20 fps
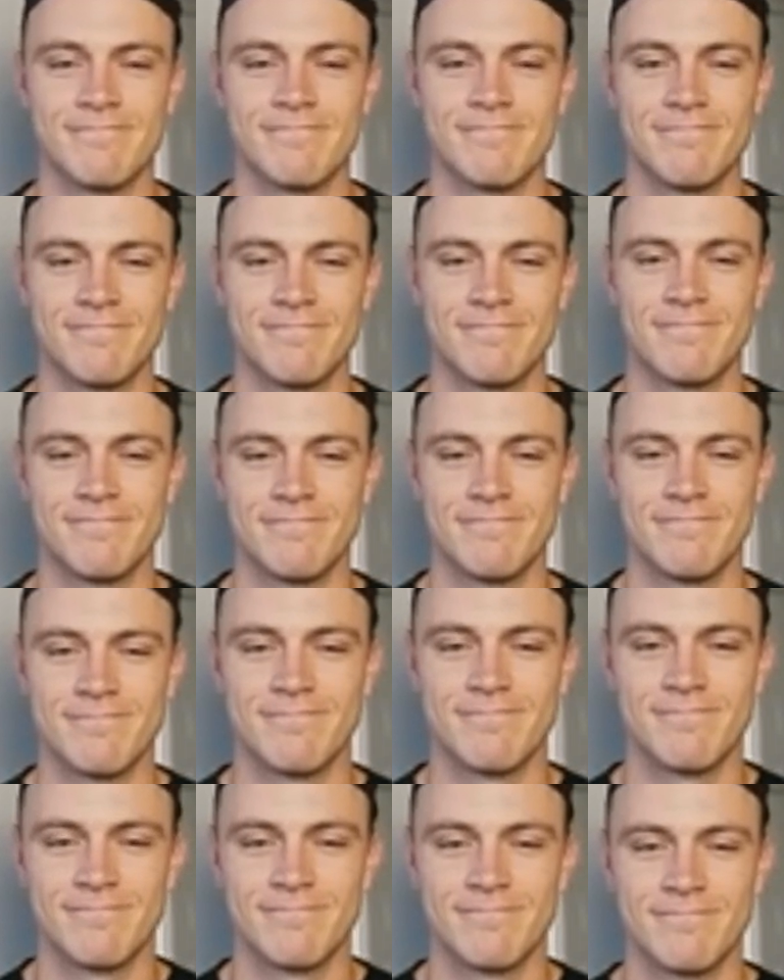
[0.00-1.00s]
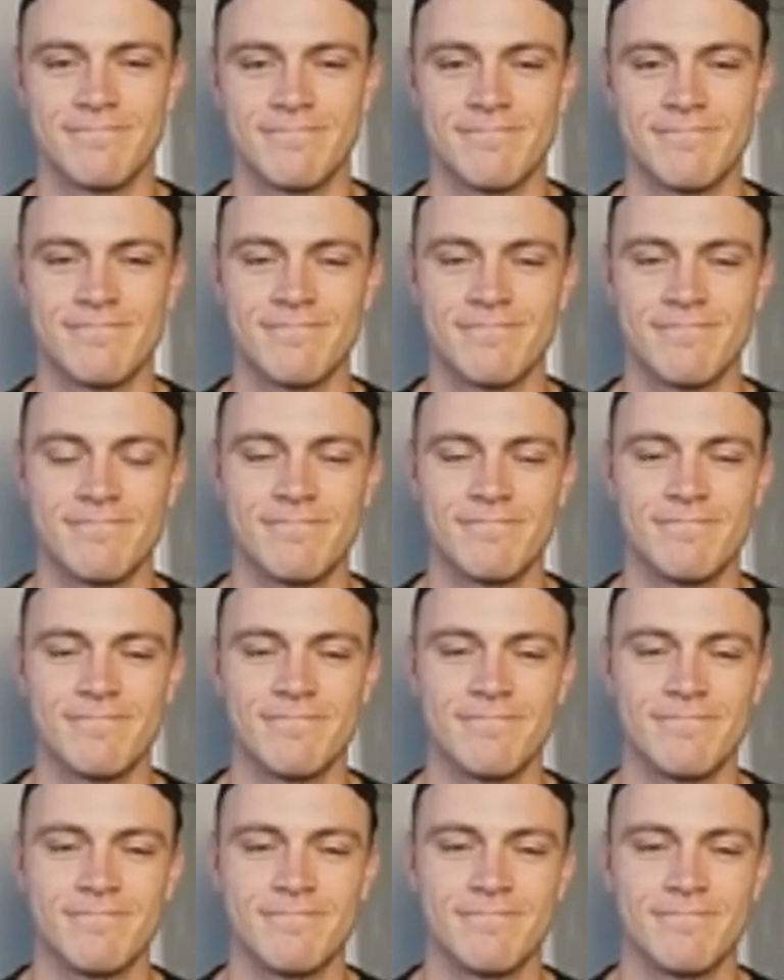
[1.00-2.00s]

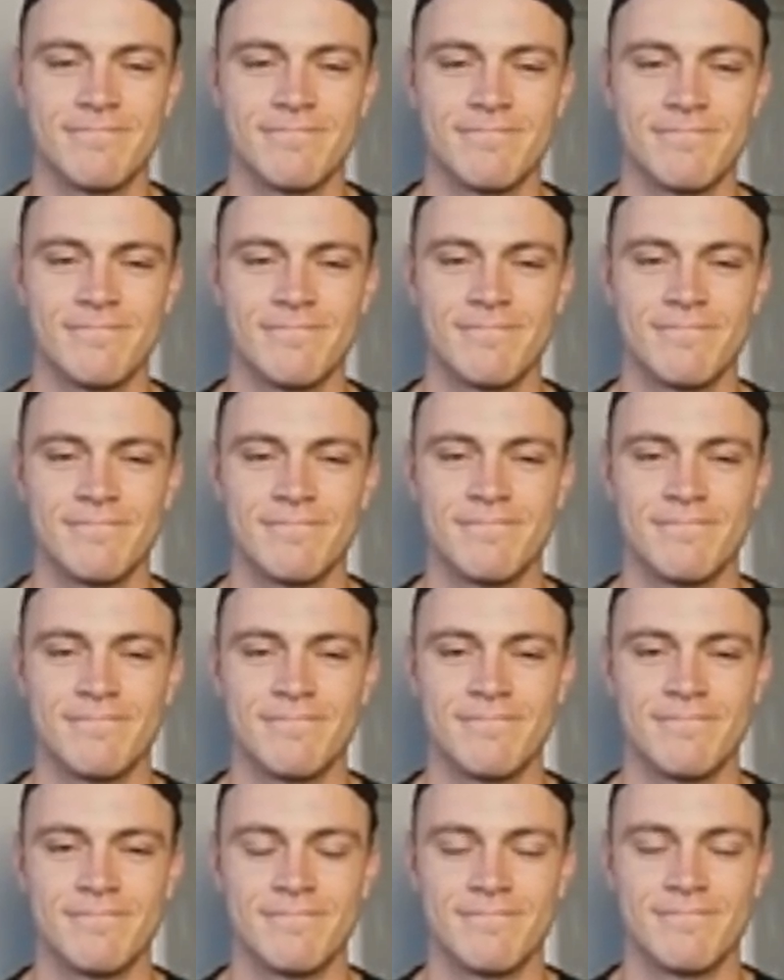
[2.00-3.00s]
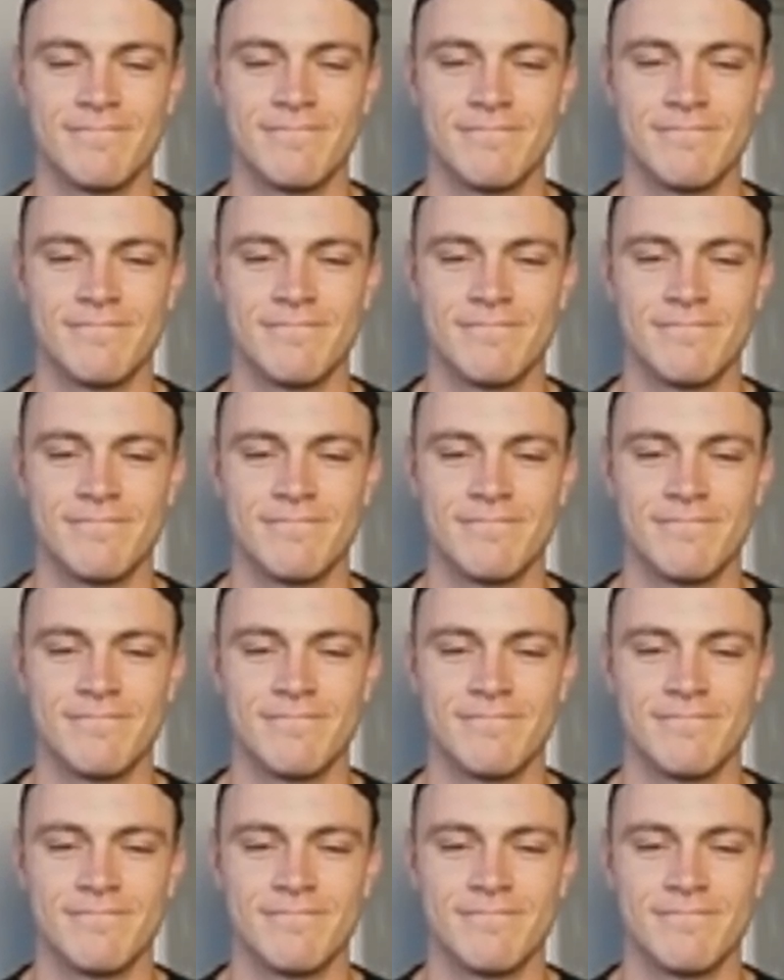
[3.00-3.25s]
(silent)